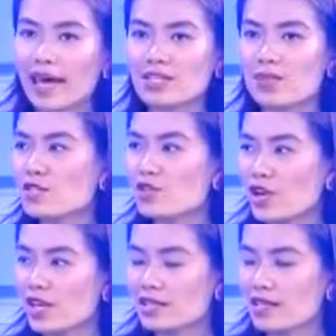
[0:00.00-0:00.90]
has been
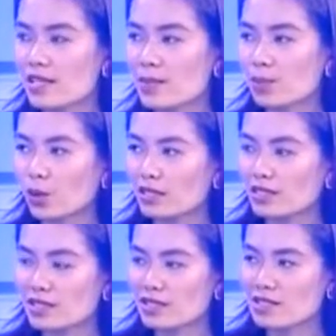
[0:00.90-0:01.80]
stressing the
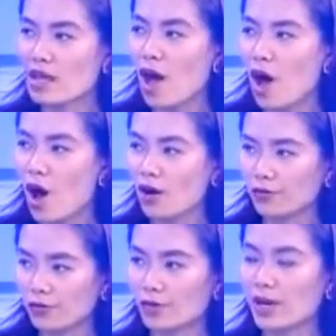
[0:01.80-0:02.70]
importance
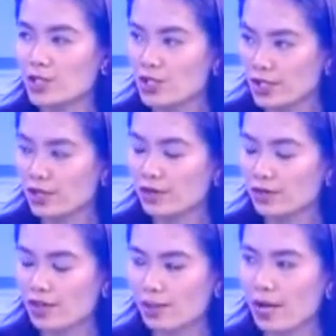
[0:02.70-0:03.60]
of
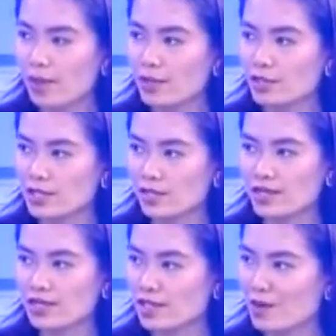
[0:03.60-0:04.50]
registering for the biometrics
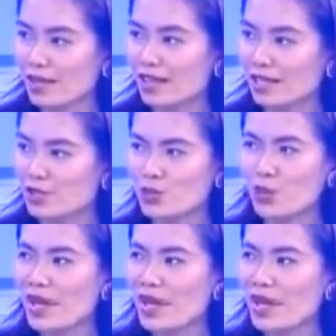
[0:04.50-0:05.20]
for this coming election.